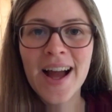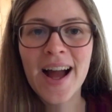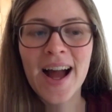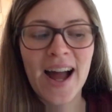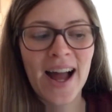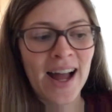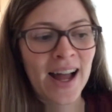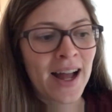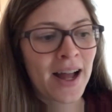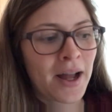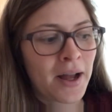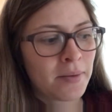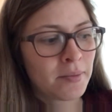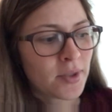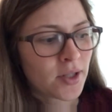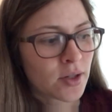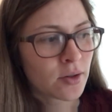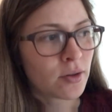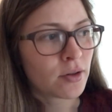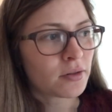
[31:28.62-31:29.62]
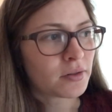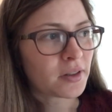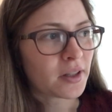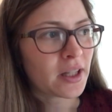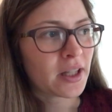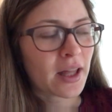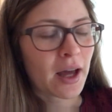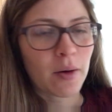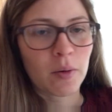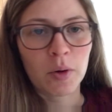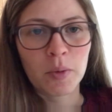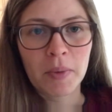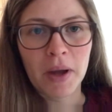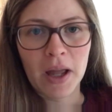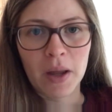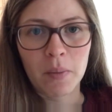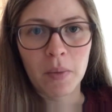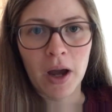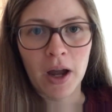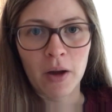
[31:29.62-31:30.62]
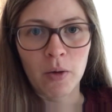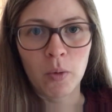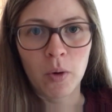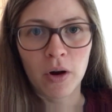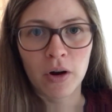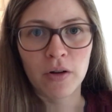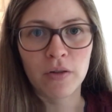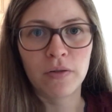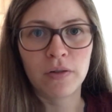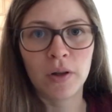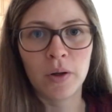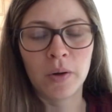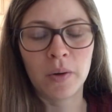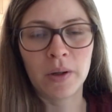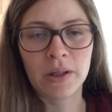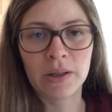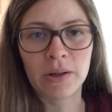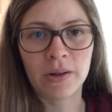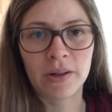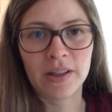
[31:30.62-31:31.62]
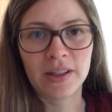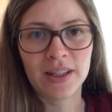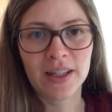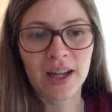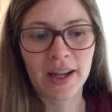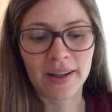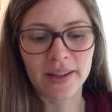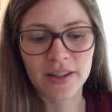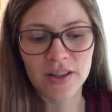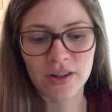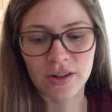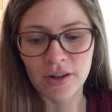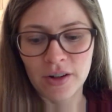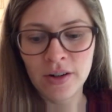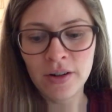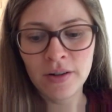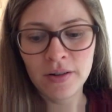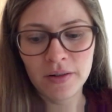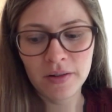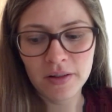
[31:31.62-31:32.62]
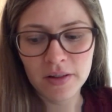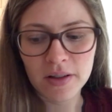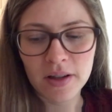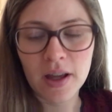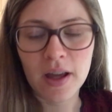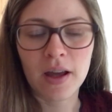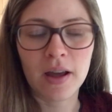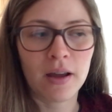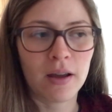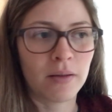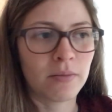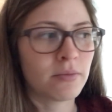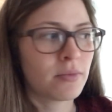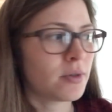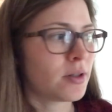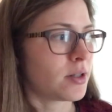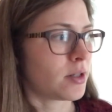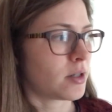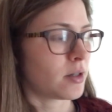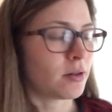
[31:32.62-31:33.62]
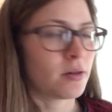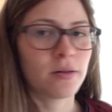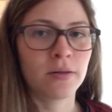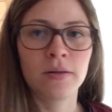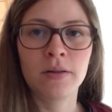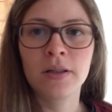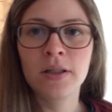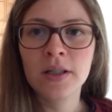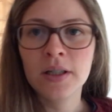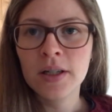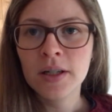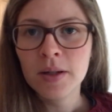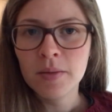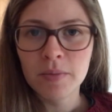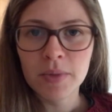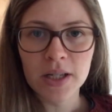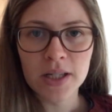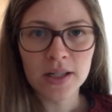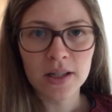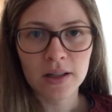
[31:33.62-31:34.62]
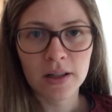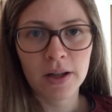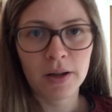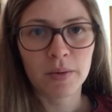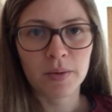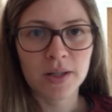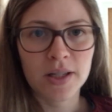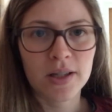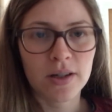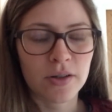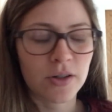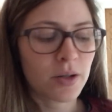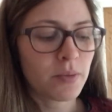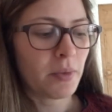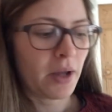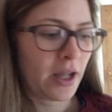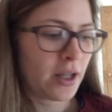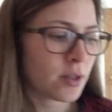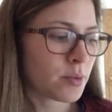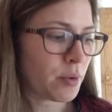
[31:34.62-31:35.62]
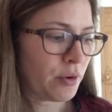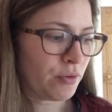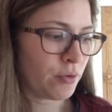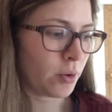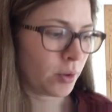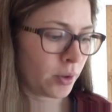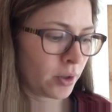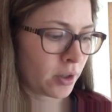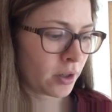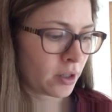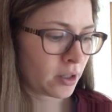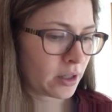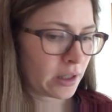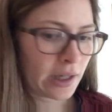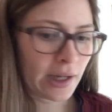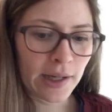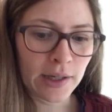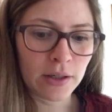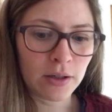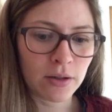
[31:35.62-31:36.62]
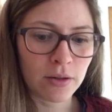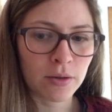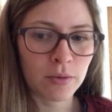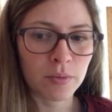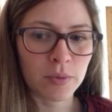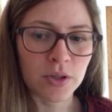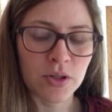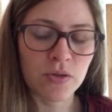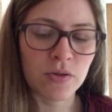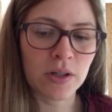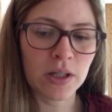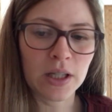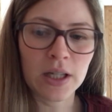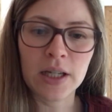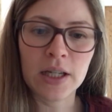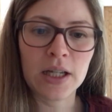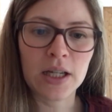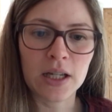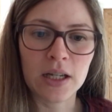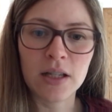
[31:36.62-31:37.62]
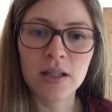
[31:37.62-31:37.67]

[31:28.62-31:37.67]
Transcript: So hopefully that will make my workflow a lot nicer. So basically it was such a mess before and nothing was really